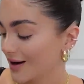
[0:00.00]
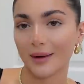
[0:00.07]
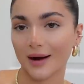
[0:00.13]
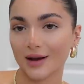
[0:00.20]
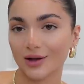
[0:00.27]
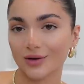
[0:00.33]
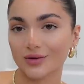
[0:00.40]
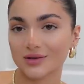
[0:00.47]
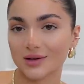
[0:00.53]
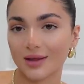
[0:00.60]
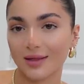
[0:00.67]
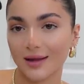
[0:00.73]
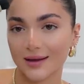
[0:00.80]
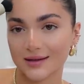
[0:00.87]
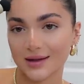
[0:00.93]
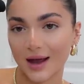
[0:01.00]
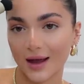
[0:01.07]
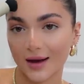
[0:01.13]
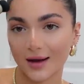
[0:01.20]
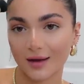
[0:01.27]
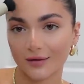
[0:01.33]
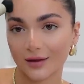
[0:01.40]
But I use this
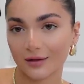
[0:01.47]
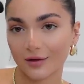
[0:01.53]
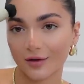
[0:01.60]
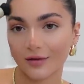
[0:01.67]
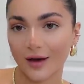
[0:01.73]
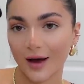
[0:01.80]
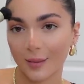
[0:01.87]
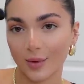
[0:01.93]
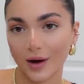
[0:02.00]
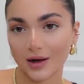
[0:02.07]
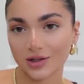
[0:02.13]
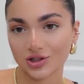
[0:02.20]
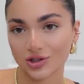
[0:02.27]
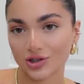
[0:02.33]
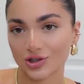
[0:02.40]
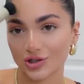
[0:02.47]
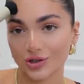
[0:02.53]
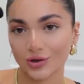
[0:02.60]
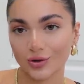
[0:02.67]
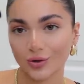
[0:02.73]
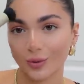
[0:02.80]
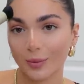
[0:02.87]
end of the Refy brush
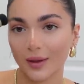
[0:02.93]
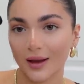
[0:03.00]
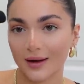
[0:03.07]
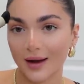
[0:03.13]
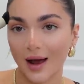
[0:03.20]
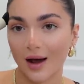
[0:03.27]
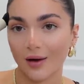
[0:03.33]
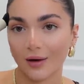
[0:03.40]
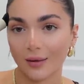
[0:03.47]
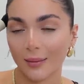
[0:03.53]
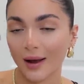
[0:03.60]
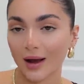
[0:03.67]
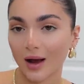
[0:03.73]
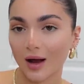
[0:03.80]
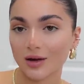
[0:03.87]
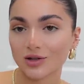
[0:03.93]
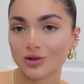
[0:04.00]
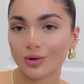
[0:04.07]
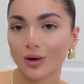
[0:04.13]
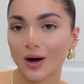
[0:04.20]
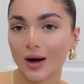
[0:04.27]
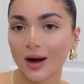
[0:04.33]
to blend out my
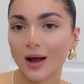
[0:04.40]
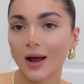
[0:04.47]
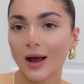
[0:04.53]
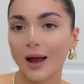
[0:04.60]
contour